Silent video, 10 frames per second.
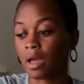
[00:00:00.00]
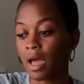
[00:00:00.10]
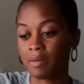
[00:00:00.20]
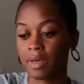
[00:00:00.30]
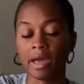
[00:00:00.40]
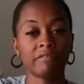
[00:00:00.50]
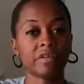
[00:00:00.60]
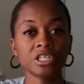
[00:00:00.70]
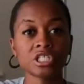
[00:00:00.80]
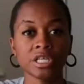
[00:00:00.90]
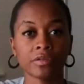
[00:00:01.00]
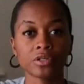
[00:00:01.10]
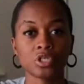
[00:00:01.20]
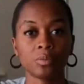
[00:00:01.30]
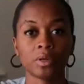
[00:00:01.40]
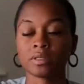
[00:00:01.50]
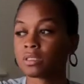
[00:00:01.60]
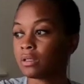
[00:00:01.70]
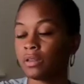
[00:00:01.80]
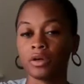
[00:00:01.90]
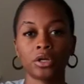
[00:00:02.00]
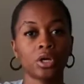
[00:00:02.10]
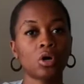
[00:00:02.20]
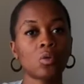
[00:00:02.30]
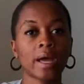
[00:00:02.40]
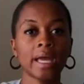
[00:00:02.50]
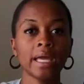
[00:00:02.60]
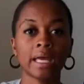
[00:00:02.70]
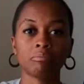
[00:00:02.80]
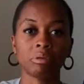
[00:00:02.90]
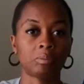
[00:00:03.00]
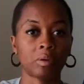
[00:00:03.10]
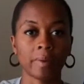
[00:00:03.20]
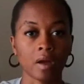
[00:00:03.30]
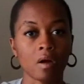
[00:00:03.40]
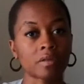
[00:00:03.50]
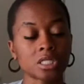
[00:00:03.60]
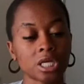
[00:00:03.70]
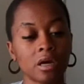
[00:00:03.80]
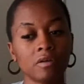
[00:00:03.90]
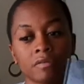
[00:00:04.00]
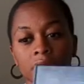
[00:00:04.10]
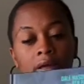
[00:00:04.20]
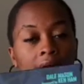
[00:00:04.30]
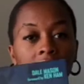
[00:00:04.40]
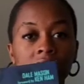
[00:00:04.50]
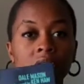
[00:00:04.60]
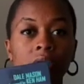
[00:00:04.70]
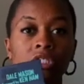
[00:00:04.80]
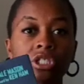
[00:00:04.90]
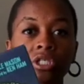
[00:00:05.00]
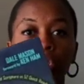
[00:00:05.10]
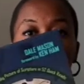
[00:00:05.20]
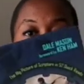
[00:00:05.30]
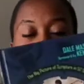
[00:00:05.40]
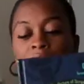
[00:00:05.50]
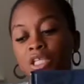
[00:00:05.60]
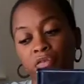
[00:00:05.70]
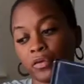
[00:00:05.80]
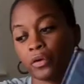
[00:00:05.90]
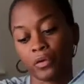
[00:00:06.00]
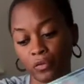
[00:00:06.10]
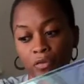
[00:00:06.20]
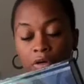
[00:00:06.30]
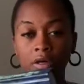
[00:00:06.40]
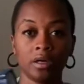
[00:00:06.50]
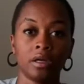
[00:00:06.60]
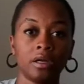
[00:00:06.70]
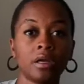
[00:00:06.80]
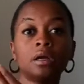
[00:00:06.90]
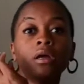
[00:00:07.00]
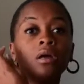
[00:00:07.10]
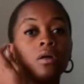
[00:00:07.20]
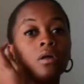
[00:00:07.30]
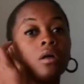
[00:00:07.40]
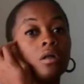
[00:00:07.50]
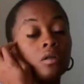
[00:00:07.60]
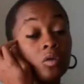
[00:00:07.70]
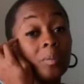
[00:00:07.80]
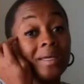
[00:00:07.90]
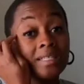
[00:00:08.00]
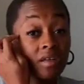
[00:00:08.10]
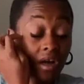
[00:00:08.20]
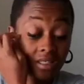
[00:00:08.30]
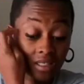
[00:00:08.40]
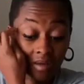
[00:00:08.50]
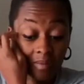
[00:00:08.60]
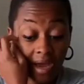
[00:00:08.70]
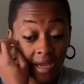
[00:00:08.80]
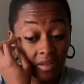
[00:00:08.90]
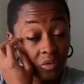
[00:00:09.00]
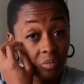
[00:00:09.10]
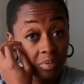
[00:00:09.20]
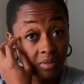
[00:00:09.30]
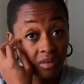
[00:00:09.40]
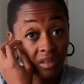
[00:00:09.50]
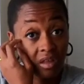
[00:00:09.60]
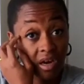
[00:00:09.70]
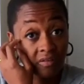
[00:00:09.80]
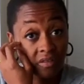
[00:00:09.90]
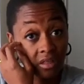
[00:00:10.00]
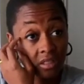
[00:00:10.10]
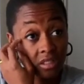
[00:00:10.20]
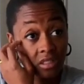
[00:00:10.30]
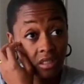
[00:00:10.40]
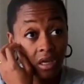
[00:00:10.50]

I may have finished the other 2 books. They're gonna go away and be put back on the shelf, and this one is just gonna transfer over. Looping is awesome. I loop a lot of things.